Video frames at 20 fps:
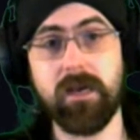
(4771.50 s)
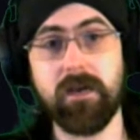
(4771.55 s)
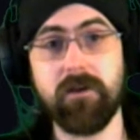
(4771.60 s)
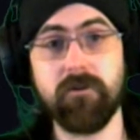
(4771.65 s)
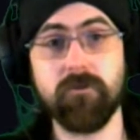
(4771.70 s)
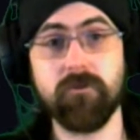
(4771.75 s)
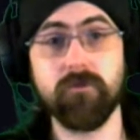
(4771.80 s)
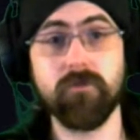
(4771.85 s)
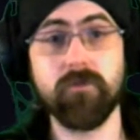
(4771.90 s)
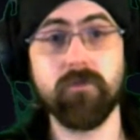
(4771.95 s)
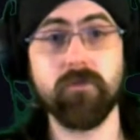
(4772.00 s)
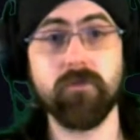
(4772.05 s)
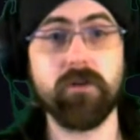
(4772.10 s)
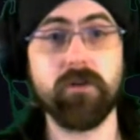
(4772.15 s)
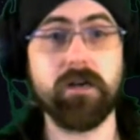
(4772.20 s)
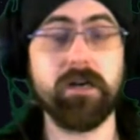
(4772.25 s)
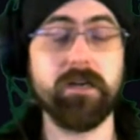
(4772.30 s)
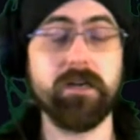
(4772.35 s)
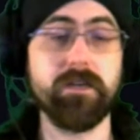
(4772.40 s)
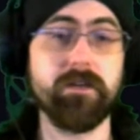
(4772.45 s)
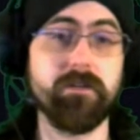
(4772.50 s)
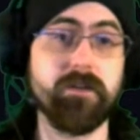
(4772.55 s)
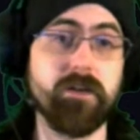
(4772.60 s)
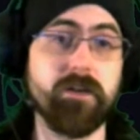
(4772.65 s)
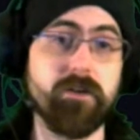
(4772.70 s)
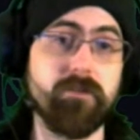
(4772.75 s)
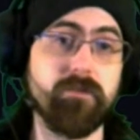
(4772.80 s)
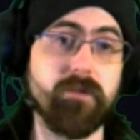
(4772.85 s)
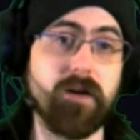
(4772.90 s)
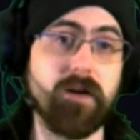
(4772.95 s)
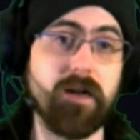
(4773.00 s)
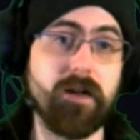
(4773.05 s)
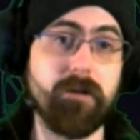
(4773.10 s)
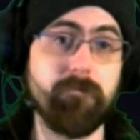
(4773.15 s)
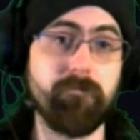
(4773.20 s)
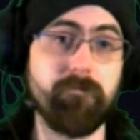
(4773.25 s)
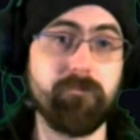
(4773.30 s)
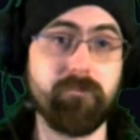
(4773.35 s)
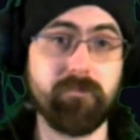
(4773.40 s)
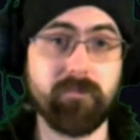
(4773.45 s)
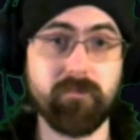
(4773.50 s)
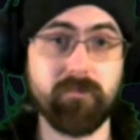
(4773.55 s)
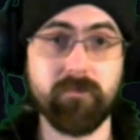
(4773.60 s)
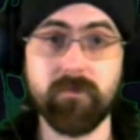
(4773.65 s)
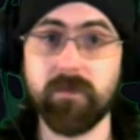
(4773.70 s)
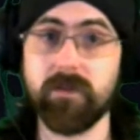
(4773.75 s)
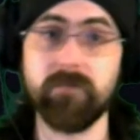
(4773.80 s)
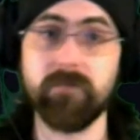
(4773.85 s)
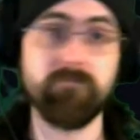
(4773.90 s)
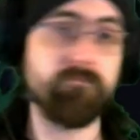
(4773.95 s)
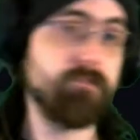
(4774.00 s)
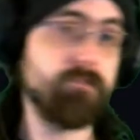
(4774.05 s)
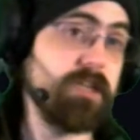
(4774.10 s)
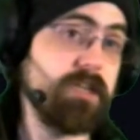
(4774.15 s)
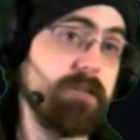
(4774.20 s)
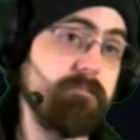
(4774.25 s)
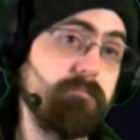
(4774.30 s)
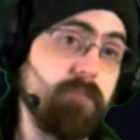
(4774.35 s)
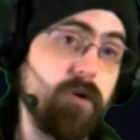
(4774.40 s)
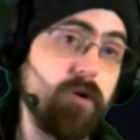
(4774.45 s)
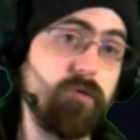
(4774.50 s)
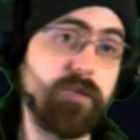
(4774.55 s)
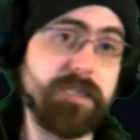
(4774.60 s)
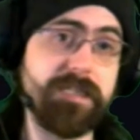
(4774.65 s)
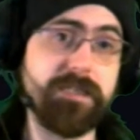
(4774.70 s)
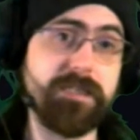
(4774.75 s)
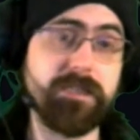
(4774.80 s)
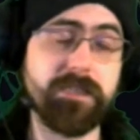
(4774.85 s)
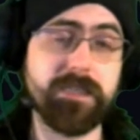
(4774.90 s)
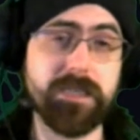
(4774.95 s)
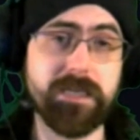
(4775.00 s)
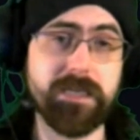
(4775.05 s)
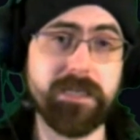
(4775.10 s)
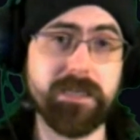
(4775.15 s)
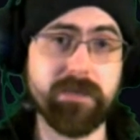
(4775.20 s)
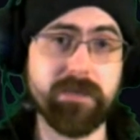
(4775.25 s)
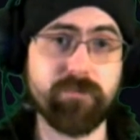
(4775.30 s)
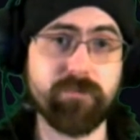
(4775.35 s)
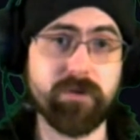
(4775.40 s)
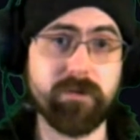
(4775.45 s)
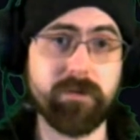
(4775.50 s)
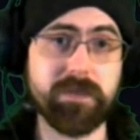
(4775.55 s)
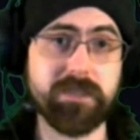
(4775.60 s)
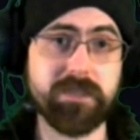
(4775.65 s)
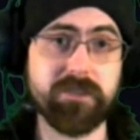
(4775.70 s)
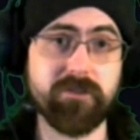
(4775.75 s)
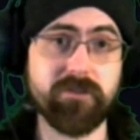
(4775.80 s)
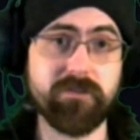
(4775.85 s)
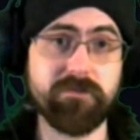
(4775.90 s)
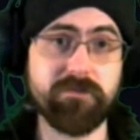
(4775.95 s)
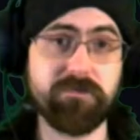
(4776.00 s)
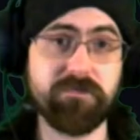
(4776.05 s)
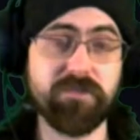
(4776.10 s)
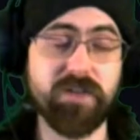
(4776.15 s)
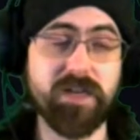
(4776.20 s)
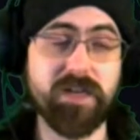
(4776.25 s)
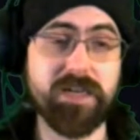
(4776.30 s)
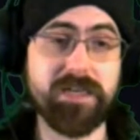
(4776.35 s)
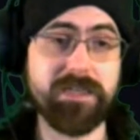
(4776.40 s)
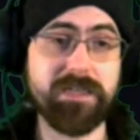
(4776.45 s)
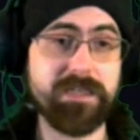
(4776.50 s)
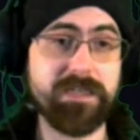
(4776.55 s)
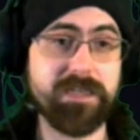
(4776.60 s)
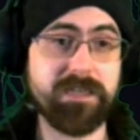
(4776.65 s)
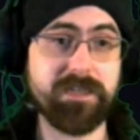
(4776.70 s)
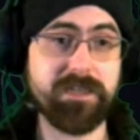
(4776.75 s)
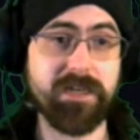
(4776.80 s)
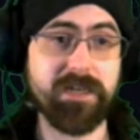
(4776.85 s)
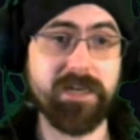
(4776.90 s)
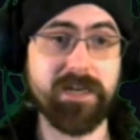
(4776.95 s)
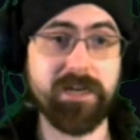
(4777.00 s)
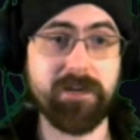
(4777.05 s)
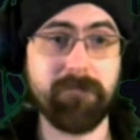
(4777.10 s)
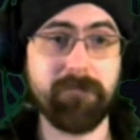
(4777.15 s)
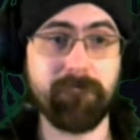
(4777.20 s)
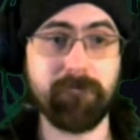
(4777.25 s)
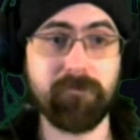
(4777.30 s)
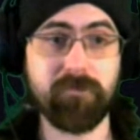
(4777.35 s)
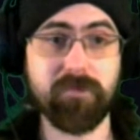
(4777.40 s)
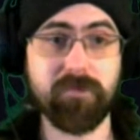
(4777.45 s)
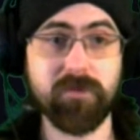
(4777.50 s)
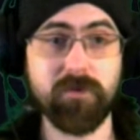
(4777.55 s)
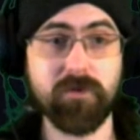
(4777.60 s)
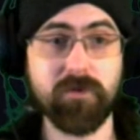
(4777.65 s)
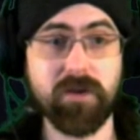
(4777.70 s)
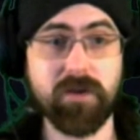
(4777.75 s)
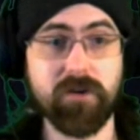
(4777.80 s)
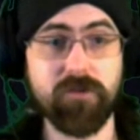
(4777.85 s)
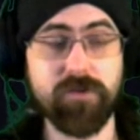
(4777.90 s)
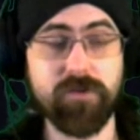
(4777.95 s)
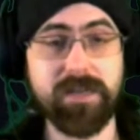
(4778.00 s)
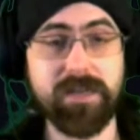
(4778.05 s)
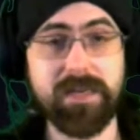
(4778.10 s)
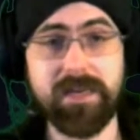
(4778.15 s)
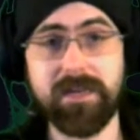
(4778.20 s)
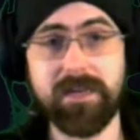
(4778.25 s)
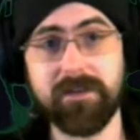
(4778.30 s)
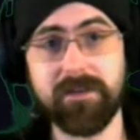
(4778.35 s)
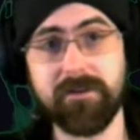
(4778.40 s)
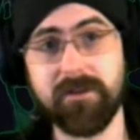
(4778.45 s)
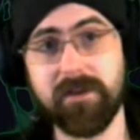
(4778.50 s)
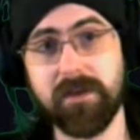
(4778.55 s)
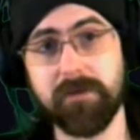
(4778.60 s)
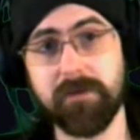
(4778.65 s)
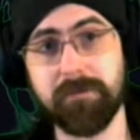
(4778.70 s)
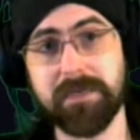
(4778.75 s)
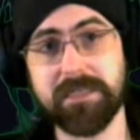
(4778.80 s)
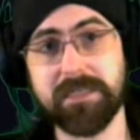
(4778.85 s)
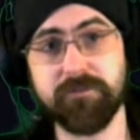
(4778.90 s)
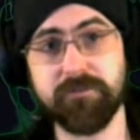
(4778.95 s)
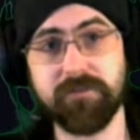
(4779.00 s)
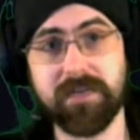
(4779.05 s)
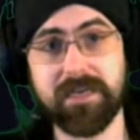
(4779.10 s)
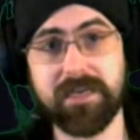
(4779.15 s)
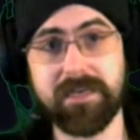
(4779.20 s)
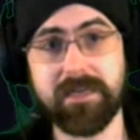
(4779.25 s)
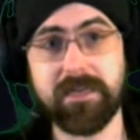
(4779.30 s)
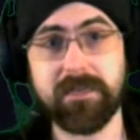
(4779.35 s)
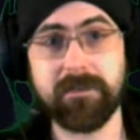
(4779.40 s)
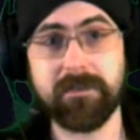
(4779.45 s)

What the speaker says: or I don't know, say Modi's the Prime Minister of India, who are currently in a bit of a